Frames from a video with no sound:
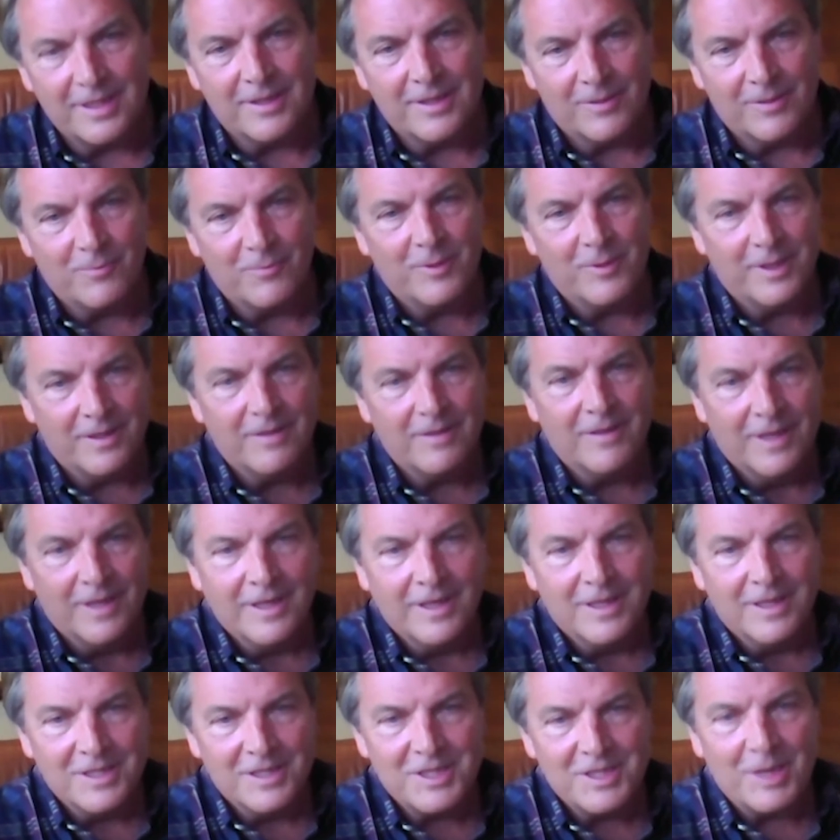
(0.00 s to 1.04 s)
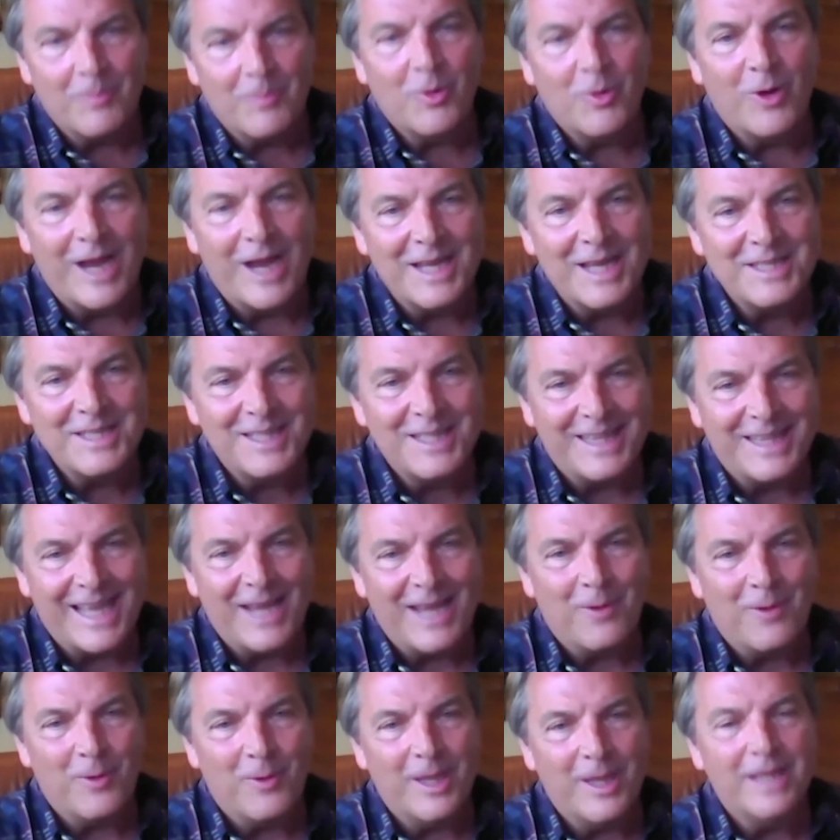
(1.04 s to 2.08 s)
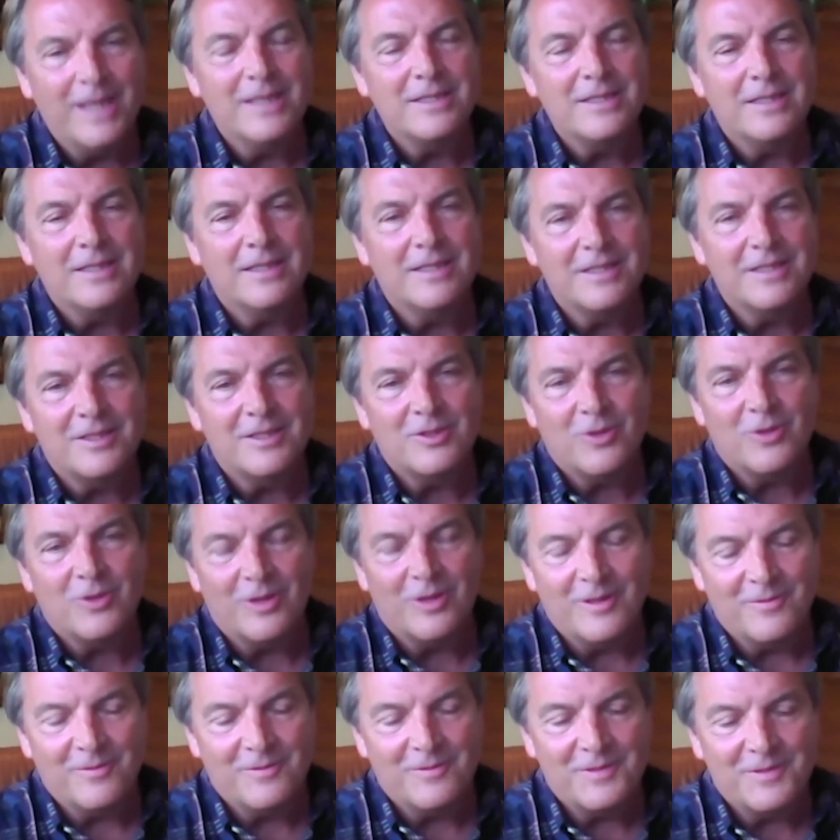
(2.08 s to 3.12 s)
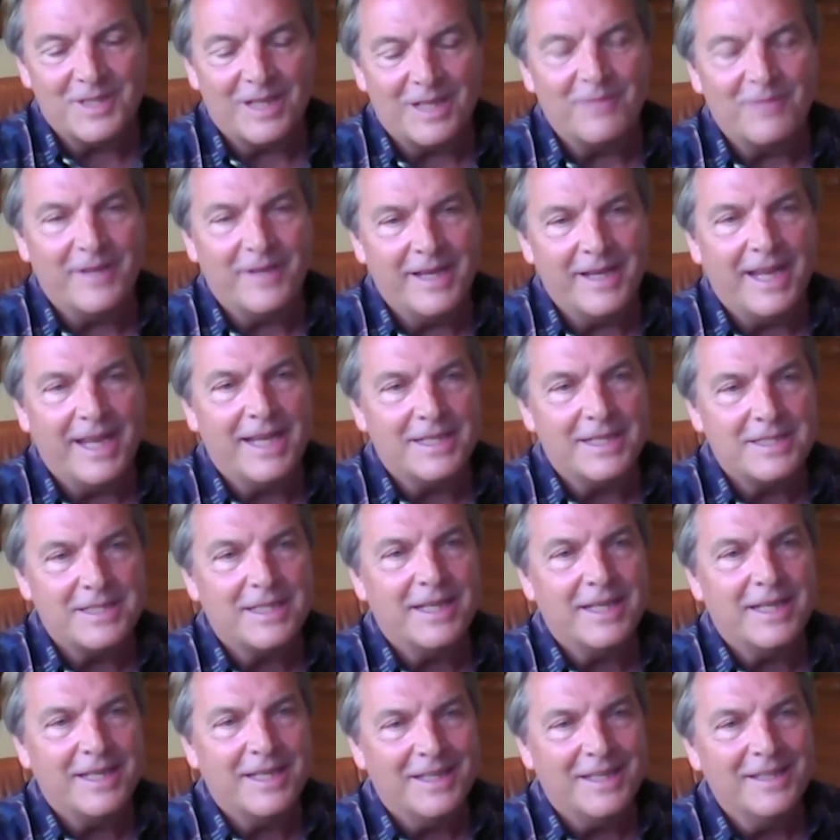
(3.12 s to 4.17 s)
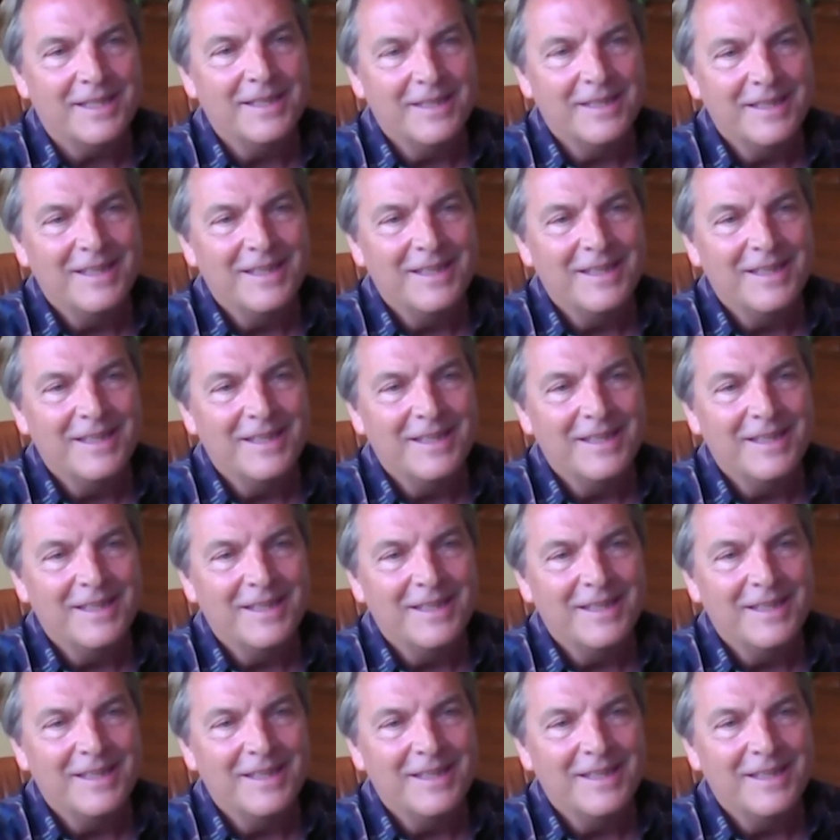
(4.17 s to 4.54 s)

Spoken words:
Could we summarize it that way? Is this? Sure, I'll go with that. Yeah, nicely done.